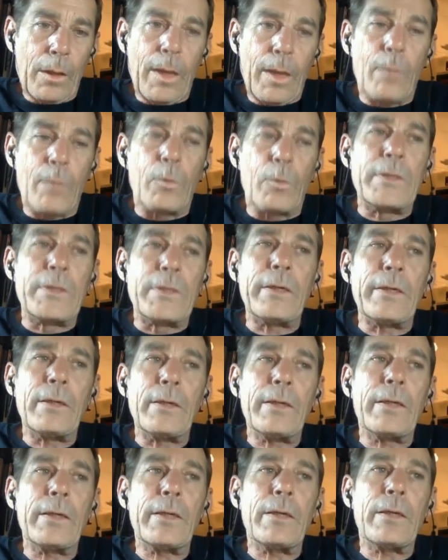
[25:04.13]
and we're
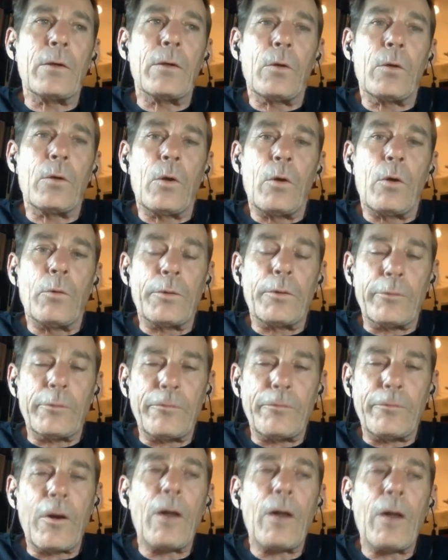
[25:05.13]
dealing with the
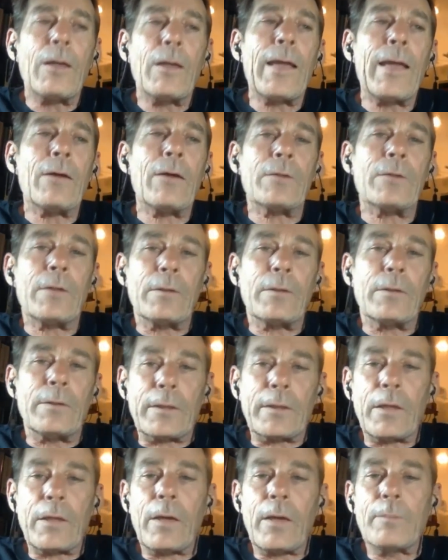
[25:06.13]
fallout that,
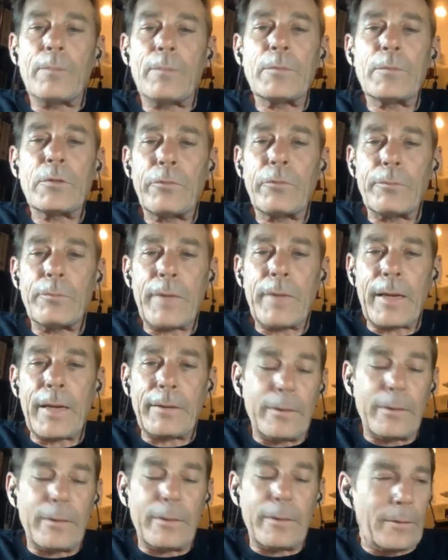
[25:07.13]
that comes from
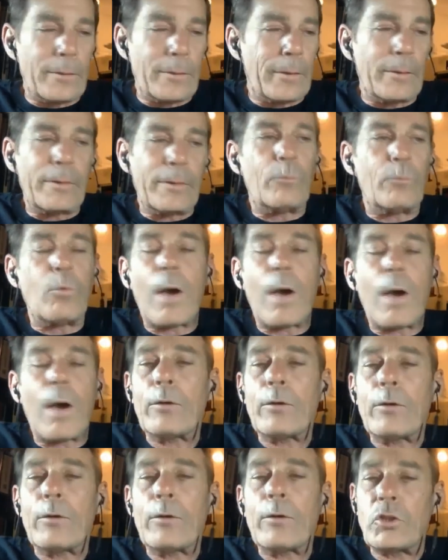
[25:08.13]
that the, the, the
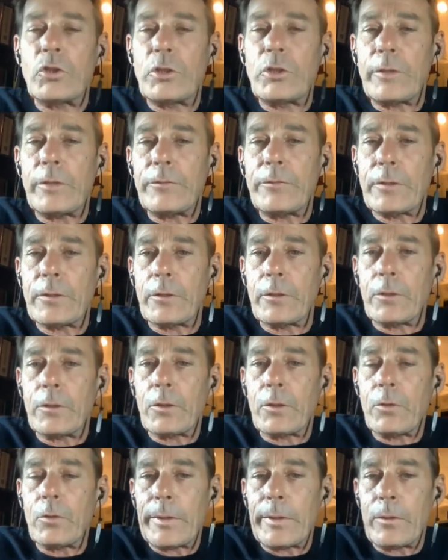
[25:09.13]
wild shifts that
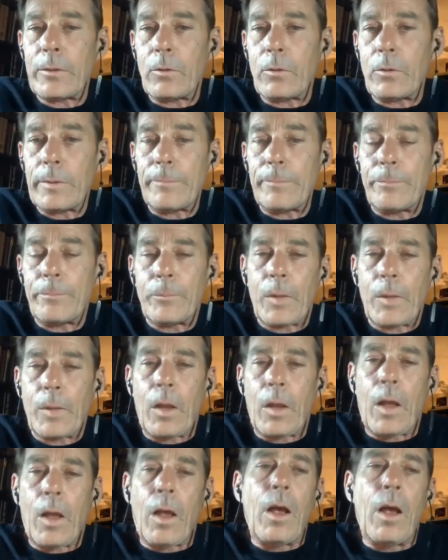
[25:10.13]
are going on
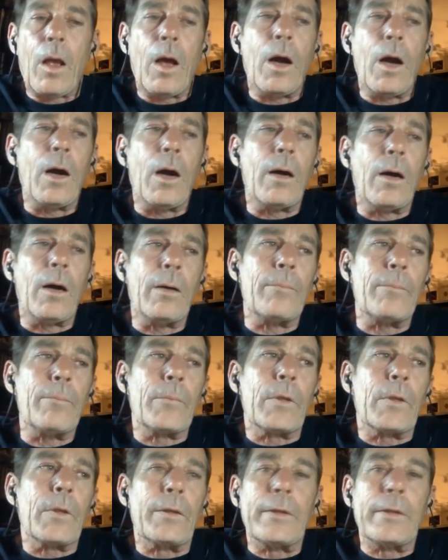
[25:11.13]
um,
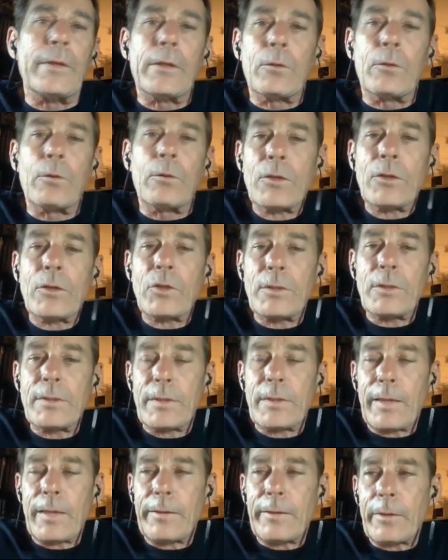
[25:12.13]
the
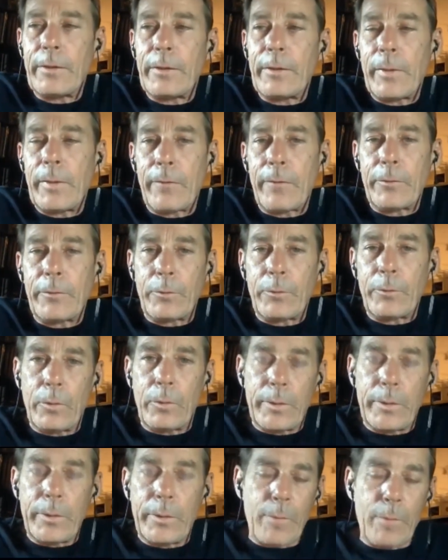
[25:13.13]
interactions that i think we have with
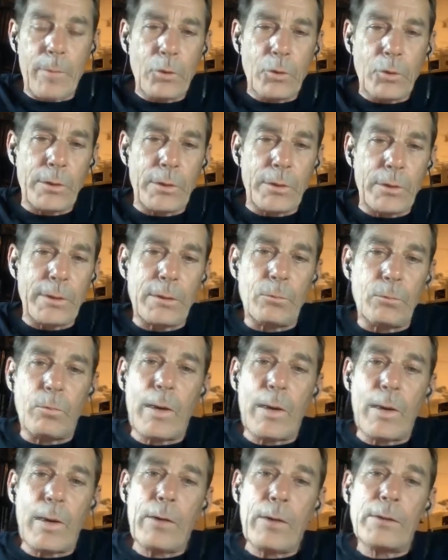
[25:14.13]
our own emotions as
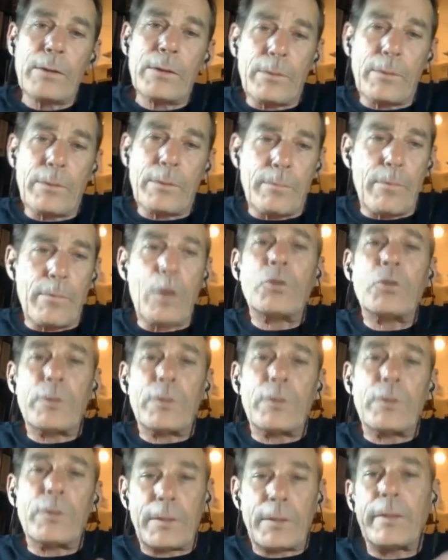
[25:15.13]
well as the
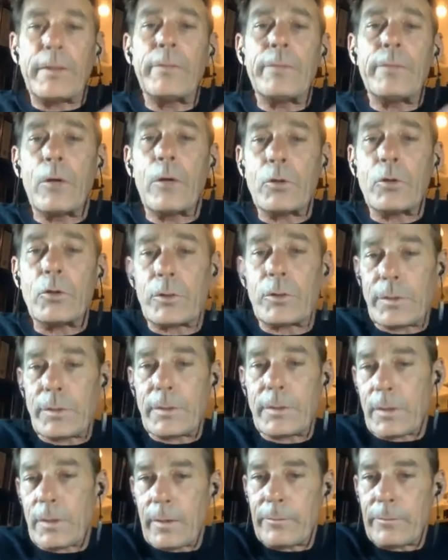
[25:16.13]
motions and
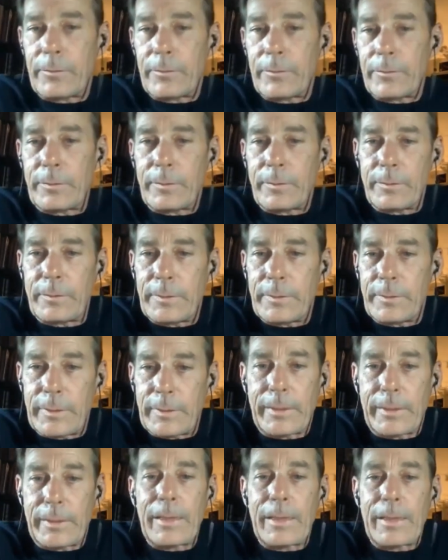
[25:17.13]
emotions of the
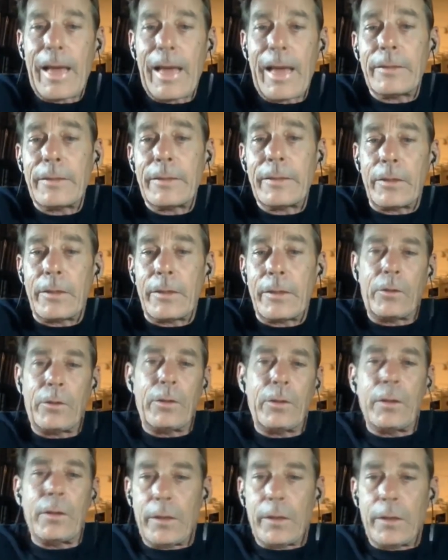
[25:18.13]
galactic
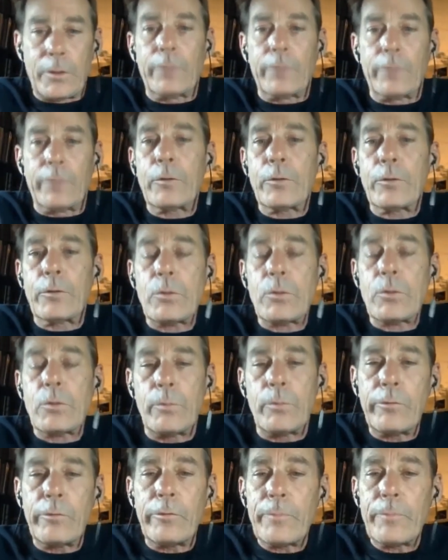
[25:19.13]
and universal
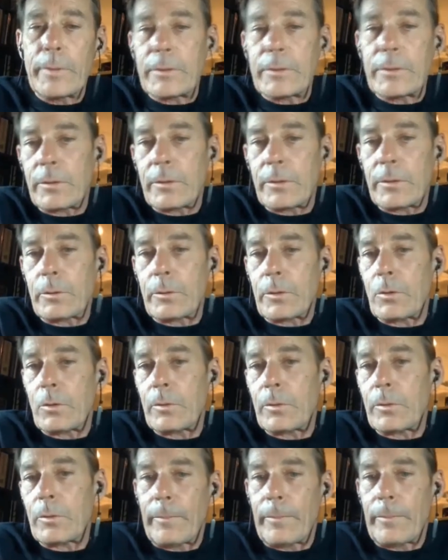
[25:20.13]
movements that are
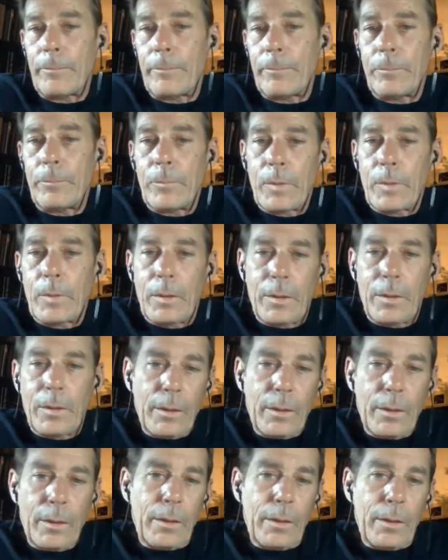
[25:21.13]
occurring.
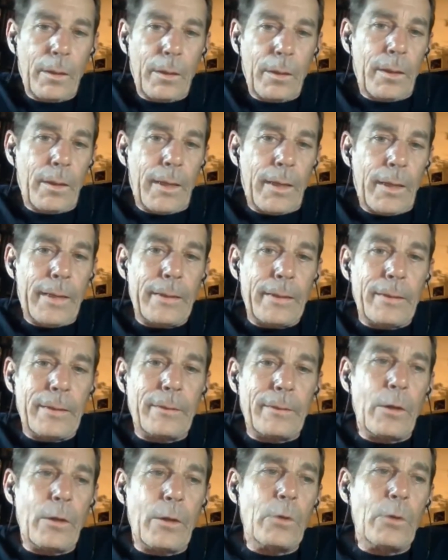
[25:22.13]

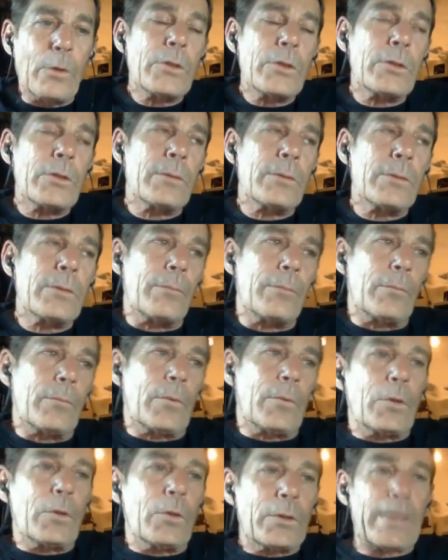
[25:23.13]
And those,
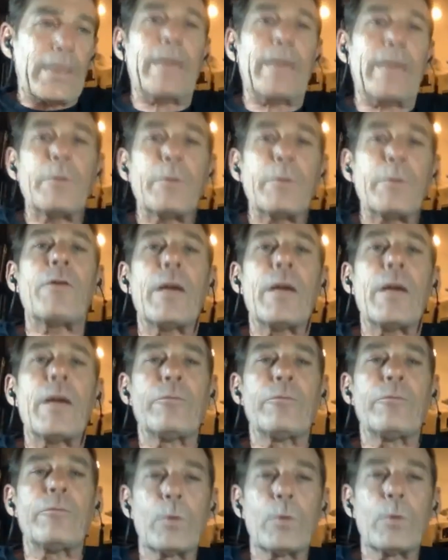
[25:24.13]
those amplified
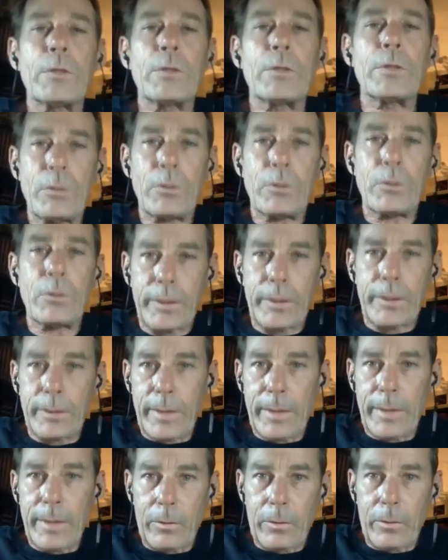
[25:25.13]
forces right
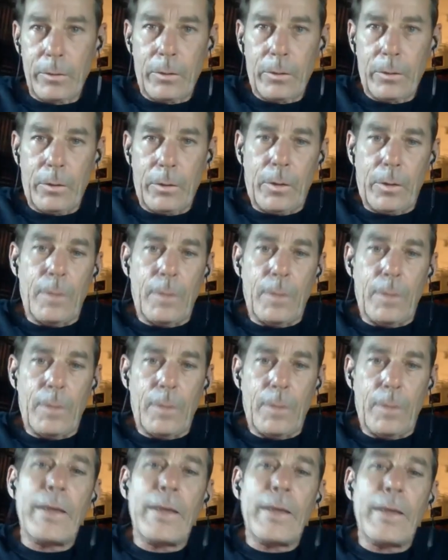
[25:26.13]
now
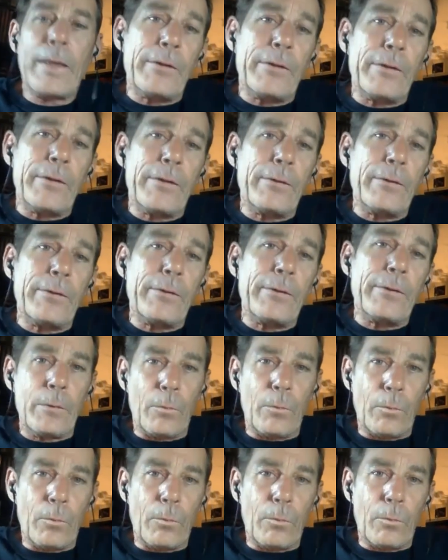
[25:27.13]
make everything that
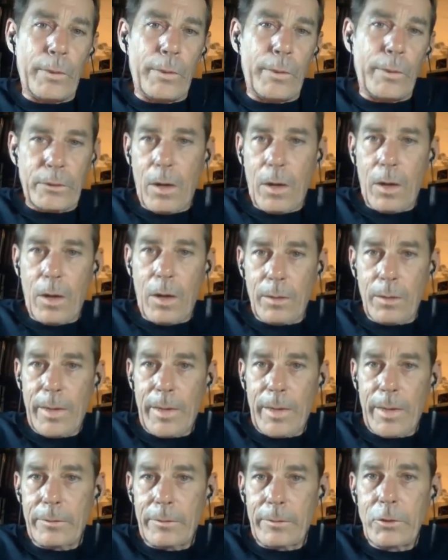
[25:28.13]
we talk
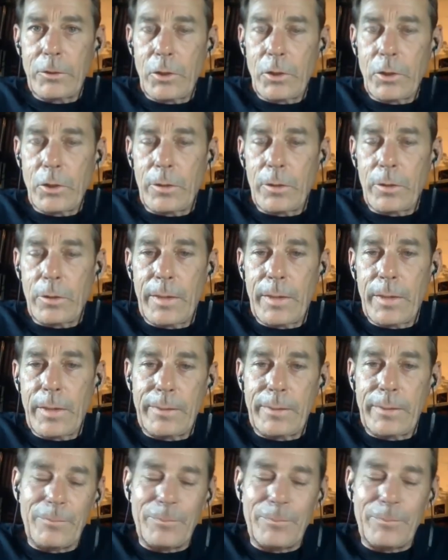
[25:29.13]
about in this show tonight,
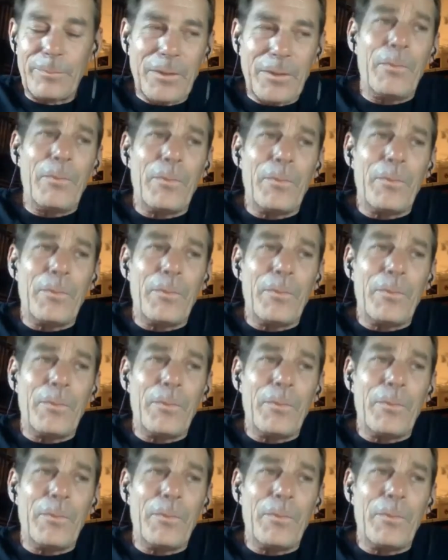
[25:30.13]
you know,